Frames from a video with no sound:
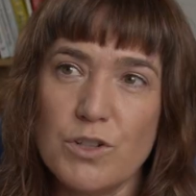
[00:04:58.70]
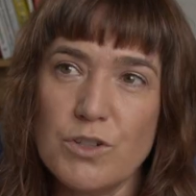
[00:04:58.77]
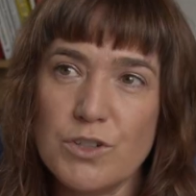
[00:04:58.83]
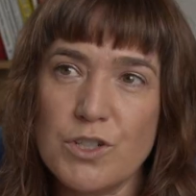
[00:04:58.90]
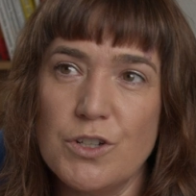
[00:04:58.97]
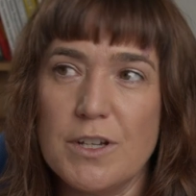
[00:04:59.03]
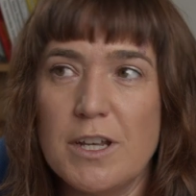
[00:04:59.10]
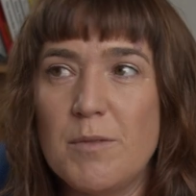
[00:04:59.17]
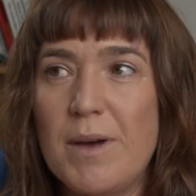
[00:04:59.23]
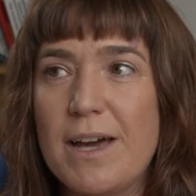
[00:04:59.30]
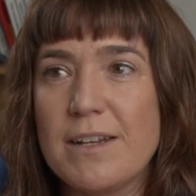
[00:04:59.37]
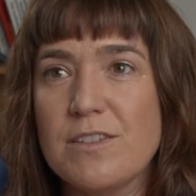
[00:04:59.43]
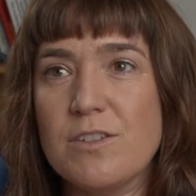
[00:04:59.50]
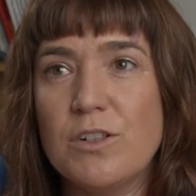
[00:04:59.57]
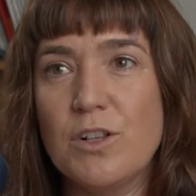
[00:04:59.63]
you're talking
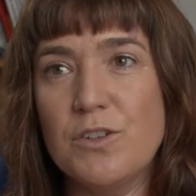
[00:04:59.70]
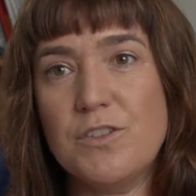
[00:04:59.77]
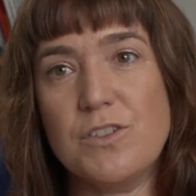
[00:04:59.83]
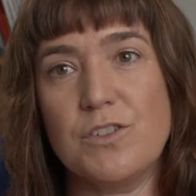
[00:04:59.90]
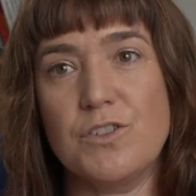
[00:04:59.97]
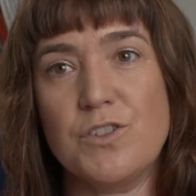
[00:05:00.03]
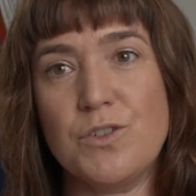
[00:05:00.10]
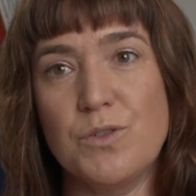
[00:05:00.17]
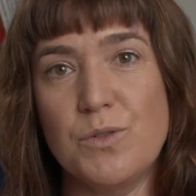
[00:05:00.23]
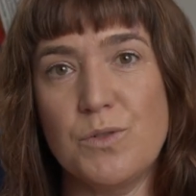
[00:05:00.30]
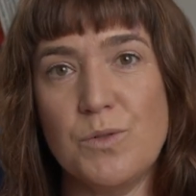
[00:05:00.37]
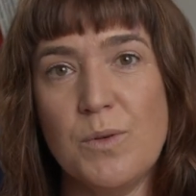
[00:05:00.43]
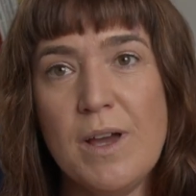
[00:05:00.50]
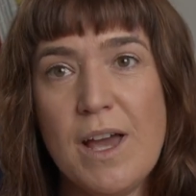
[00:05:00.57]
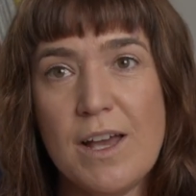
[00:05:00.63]
about is closer
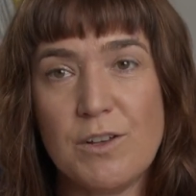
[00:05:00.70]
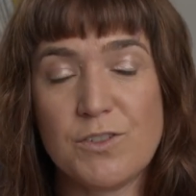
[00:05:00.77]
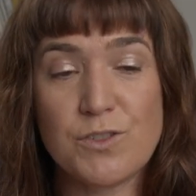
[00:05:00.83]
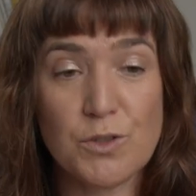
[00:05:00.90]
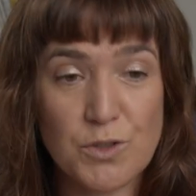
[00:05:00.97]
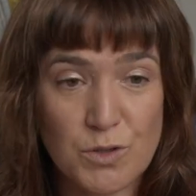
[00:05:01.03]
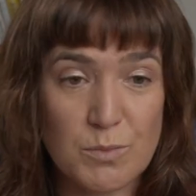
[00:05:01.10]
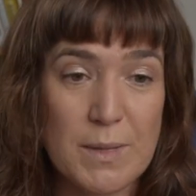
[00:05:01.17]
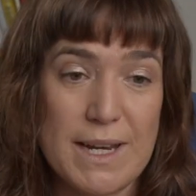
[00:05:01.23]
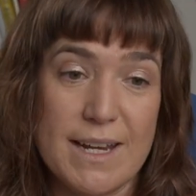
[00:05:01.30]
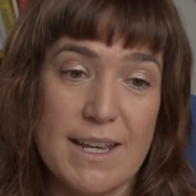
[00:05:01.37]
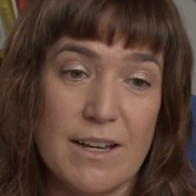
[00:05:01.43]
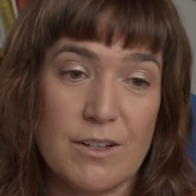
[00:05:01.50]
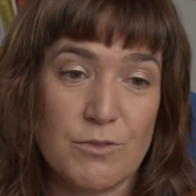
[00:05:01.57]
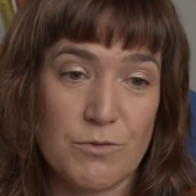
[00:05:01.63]
to social
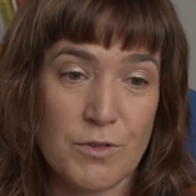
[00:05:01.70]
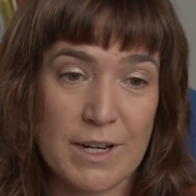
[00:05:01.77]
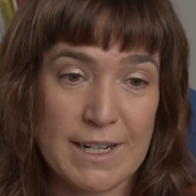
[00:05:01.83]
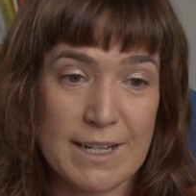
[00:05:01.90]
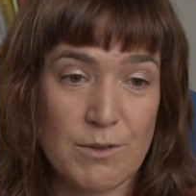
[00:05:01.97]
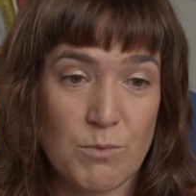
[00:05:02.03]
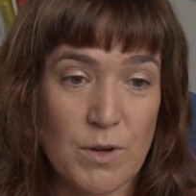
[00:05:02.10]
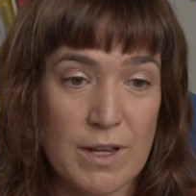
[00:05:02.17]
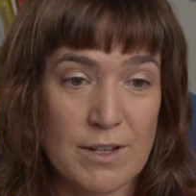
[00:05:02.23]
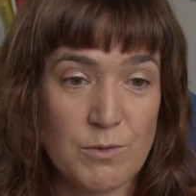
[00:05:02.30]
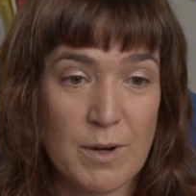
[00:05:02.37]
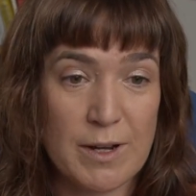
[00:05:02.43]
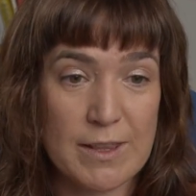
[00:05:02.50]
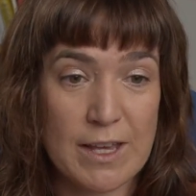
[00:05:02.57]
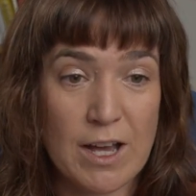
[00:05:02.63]
media, really,
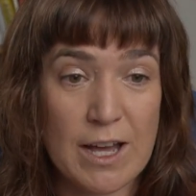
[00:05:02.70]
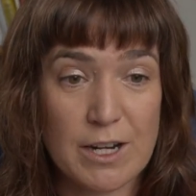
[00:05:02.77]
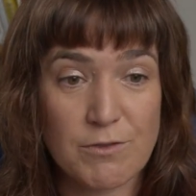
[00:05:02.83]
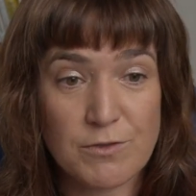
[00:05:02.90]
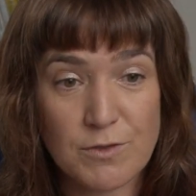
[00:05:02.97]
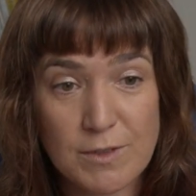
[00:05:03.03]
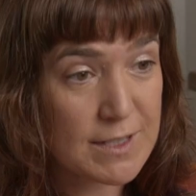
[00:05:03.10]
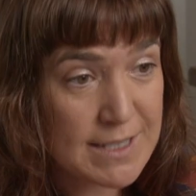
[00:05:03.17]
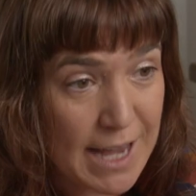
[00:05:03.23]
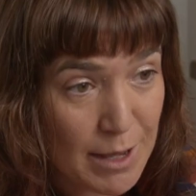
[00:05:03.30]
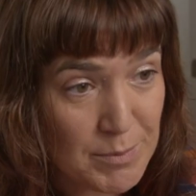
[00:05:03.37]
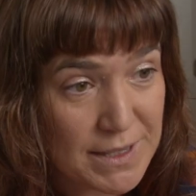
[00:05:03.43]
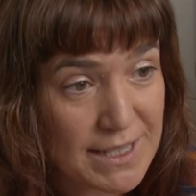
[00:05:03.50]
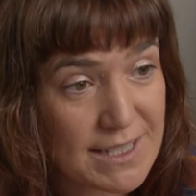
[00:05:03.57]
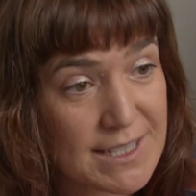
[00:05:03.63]
where they're kind of
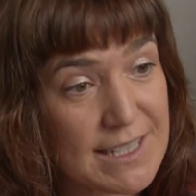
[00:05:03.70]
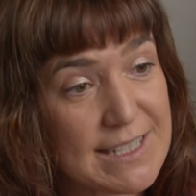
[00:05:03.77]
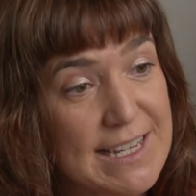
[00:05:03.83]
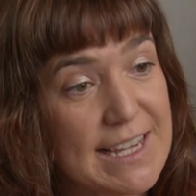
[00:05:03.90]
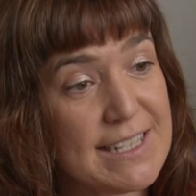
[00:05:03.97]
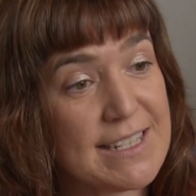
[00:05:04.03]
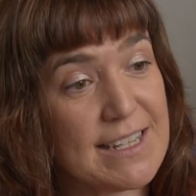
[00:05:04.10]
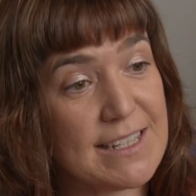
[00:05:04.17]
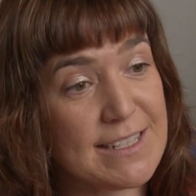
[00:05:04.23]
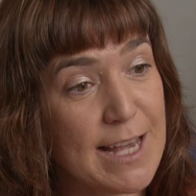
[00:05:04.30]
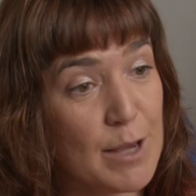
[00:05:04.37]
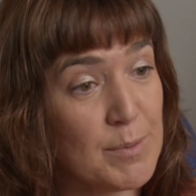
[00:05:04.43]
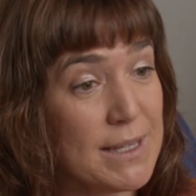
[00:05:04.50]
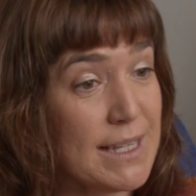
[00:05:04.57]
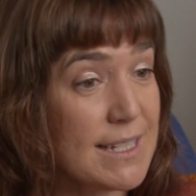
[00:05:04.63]
tapping into data,
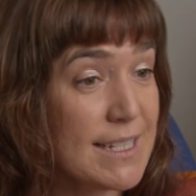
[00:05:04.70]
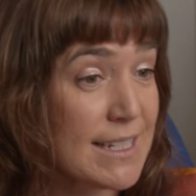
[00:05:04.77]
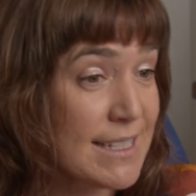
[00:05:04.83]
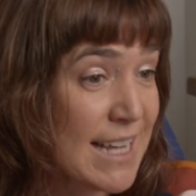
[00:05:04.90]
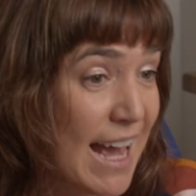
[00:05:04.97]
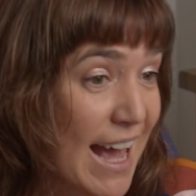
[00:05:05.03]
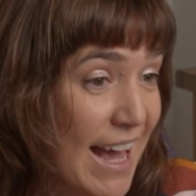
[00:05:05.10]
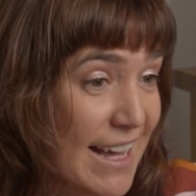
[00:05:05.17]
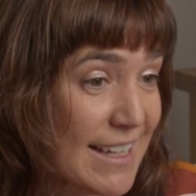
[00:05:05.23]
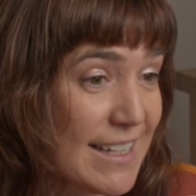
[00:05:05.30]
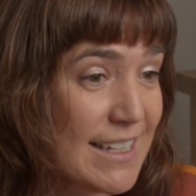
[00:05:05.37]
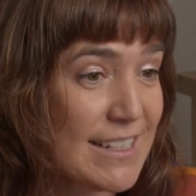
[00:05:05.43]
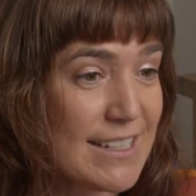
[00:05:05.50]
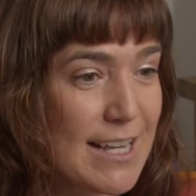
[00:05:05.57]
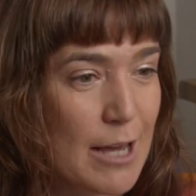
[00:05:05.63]
tapping into
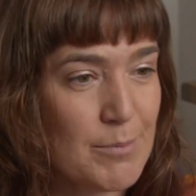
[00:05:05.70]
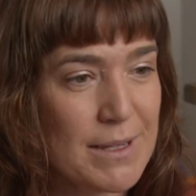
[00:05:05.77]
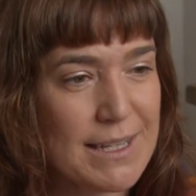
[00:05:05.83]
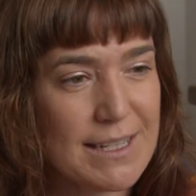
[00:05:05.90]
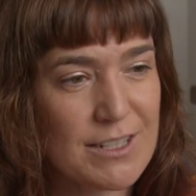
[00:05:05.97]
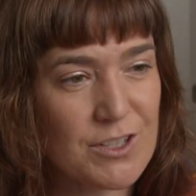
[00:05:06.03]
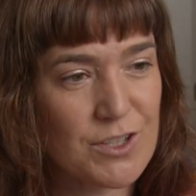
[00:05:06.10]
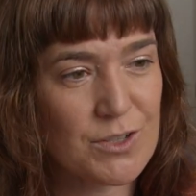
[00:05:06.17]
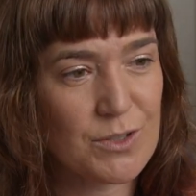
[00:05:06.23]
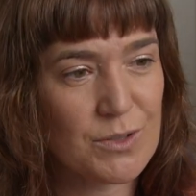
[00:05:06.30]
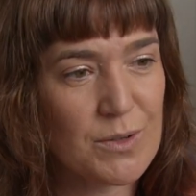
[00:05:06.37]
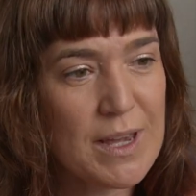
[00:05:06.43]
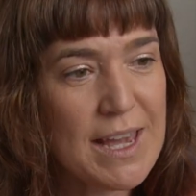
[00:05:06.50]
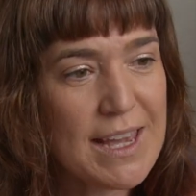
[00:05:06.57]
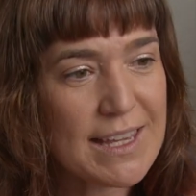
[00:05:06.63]
tagging, tapping
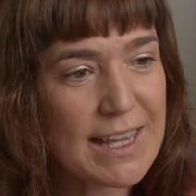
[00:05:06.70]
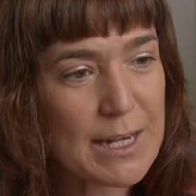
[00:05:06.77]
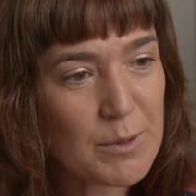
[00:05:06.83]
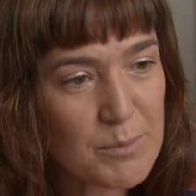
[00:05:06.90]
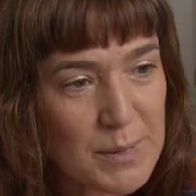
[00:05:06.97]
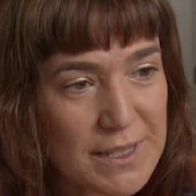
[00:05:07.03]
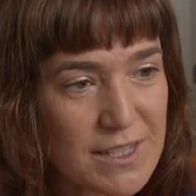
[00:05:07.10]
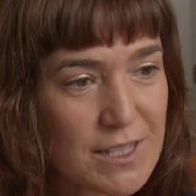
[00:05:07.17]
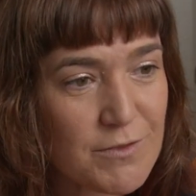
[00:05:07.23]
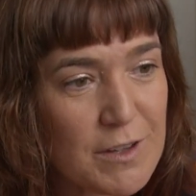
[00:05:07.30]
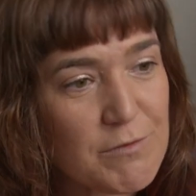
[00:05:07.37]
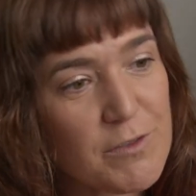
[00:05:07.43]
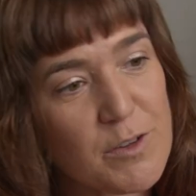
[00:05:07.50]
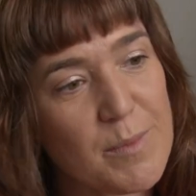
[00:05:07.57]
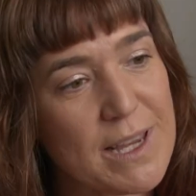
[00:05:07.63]
into getting bits of
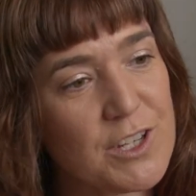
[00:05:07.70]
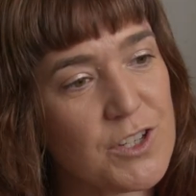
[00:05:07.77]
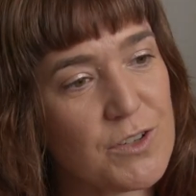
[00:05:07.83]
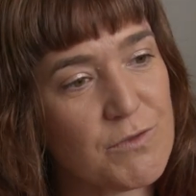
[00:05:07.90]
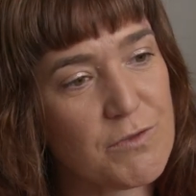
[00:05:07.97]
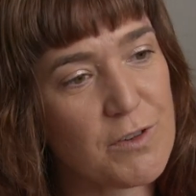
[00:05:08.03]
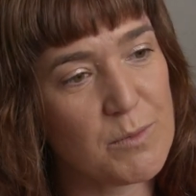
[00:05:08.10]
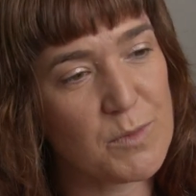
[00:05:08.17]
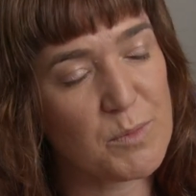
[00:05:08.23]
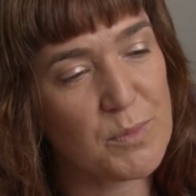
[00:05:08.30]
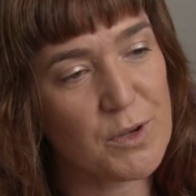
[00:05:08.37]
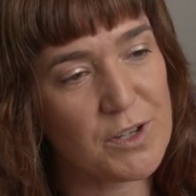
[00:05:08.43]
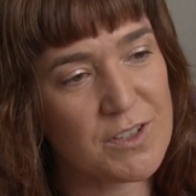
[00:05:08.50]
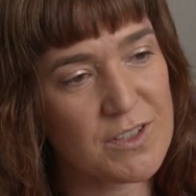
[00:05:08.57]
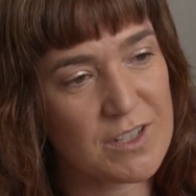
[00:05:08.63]
information from the
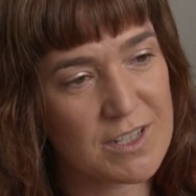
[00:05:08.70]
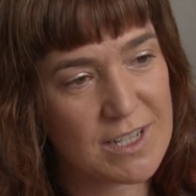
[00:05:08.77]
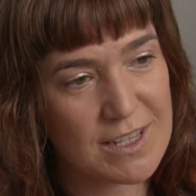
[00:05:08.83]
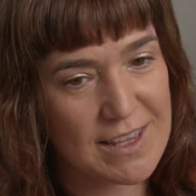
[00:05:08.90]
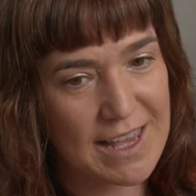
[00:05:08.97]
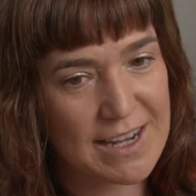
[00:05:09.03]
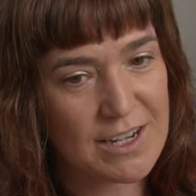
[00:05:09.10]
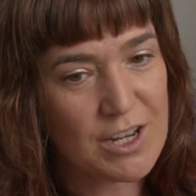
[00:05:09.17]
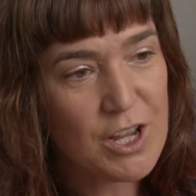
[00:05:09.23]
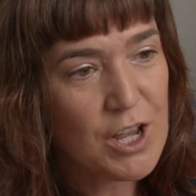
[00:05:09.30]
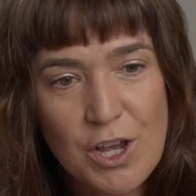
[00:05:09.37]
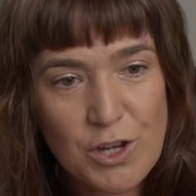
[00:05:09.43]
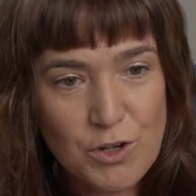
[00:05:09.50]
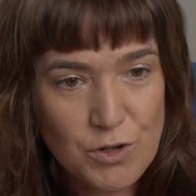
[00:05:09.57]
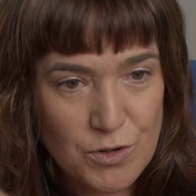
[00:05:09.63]
person to then
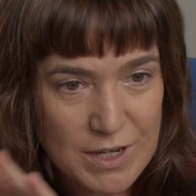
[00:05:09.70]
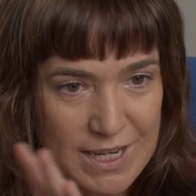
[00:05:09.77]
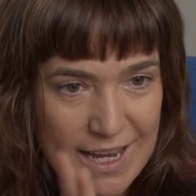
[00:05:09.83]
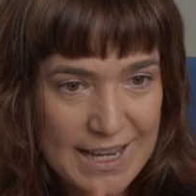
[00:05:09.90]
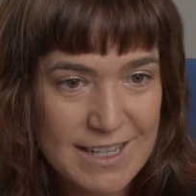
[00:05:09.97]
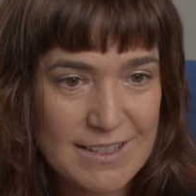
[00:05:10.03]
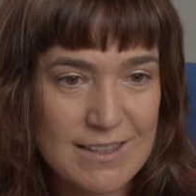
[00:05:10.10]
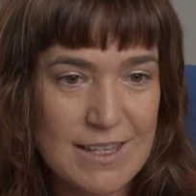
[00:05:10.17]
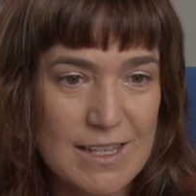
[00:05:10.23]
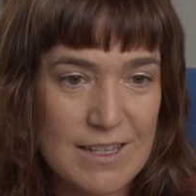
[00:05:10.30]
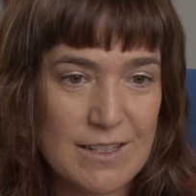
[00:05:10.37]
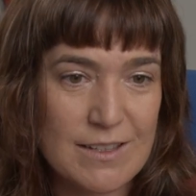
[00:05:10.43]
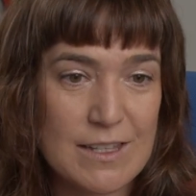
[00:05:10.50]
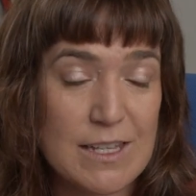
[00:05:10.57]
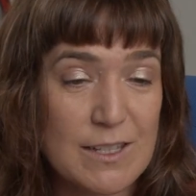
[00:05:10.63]
create
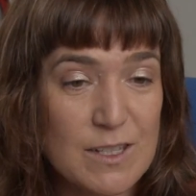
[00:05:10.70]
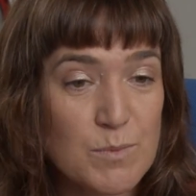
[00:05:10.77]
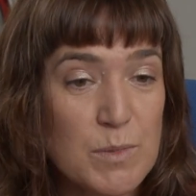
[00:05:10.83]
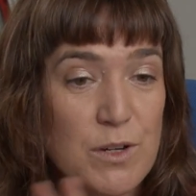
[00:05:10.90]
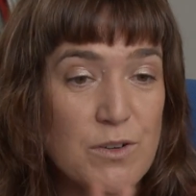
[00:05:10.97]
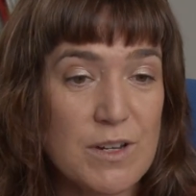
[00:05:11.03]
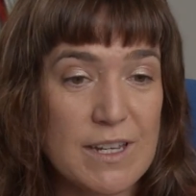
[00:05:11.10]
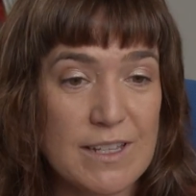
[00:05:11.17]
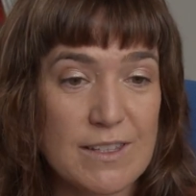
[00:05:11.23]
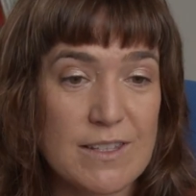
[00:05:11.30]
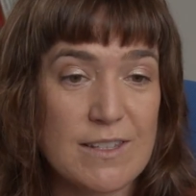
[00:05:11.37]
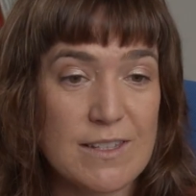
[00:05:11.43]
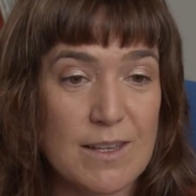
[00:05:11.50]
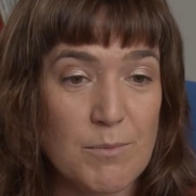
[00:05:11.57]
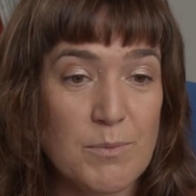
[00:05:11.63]
the
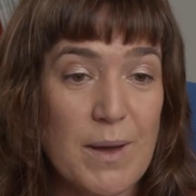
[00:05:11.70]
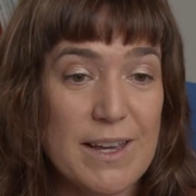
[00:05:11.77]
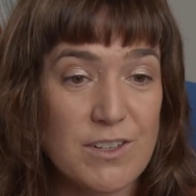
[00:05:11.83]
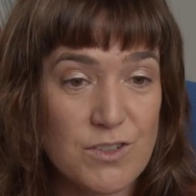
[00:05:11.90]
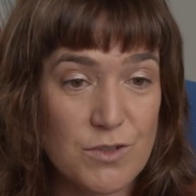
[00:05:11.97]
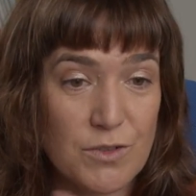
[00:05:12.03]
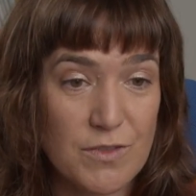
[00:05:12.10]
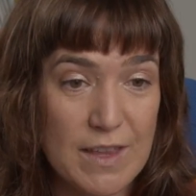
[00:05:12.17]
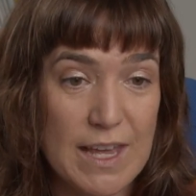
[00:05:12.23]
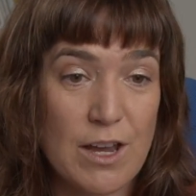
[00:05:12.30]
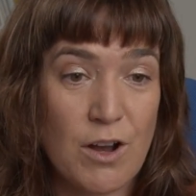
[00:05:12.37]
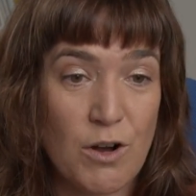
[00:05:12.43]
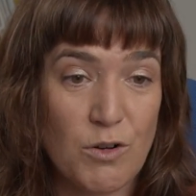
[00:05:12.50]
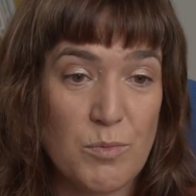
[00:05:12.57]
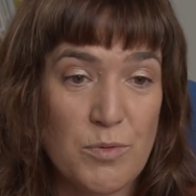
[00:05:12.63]
experience based on their whole